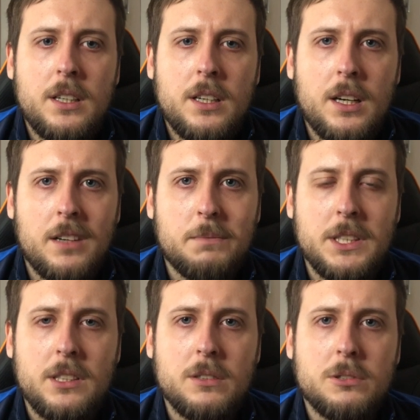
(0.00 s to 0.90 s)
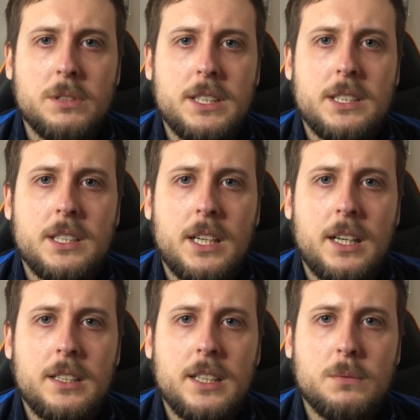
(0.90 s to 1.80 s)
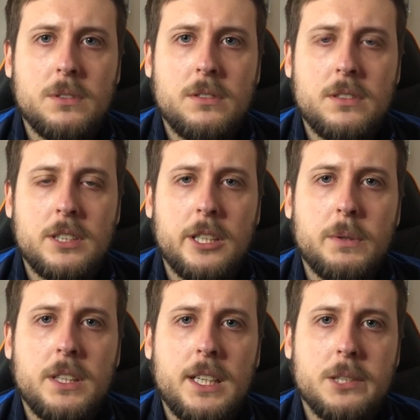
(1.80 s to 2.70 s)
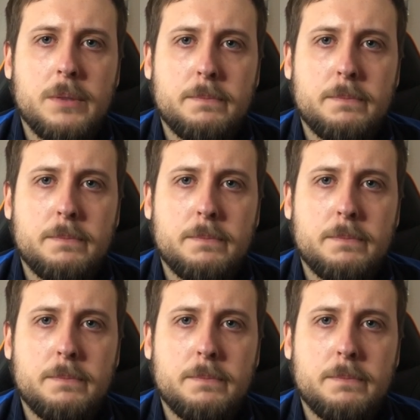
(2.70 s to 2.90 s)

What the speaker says: I've been Coach Reese, and I will see you in the next one.